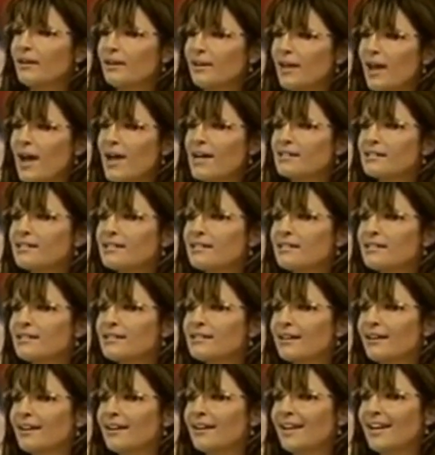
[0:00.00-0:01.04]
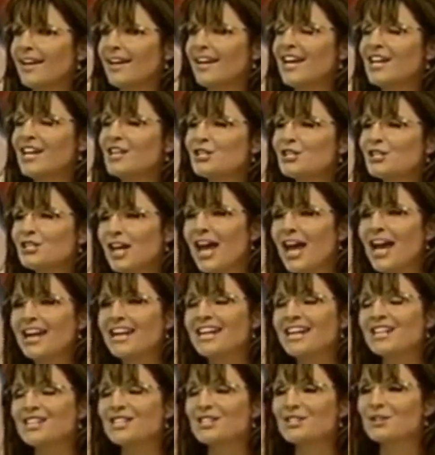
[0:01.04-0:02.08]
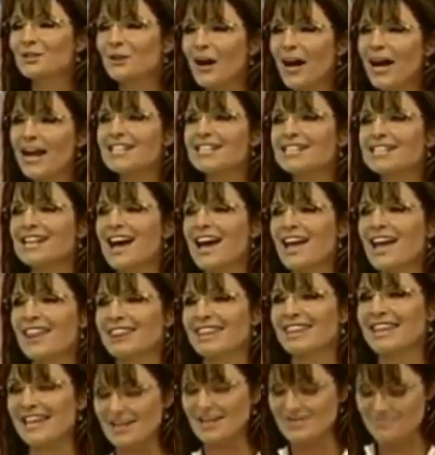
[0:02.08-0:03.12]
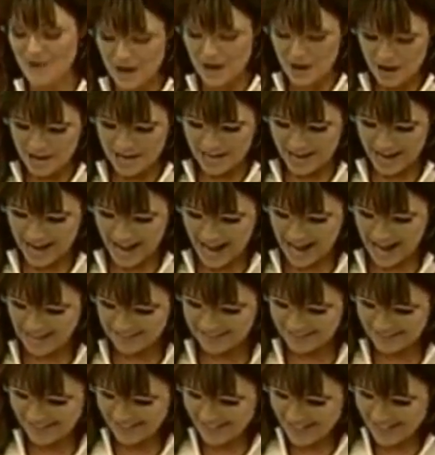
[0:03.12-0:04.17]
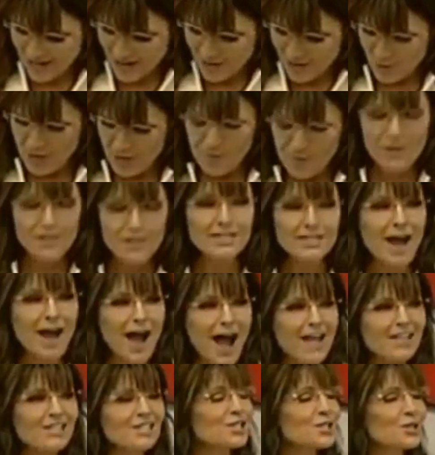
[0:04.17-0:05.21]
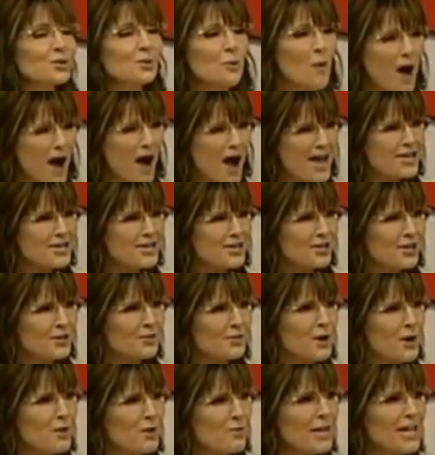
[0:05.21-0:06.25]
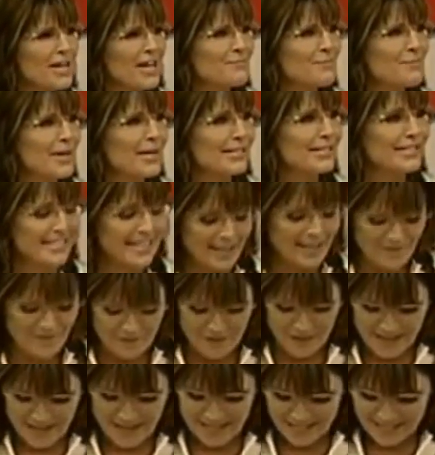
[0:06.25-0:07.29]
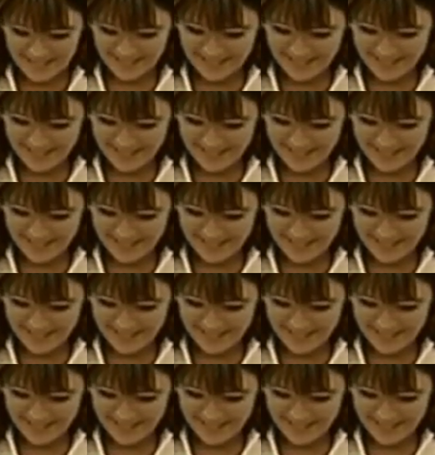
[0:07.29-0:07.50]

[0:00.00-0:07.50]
Yes, He shed His grace on thee, America. We will not squander what we have been given.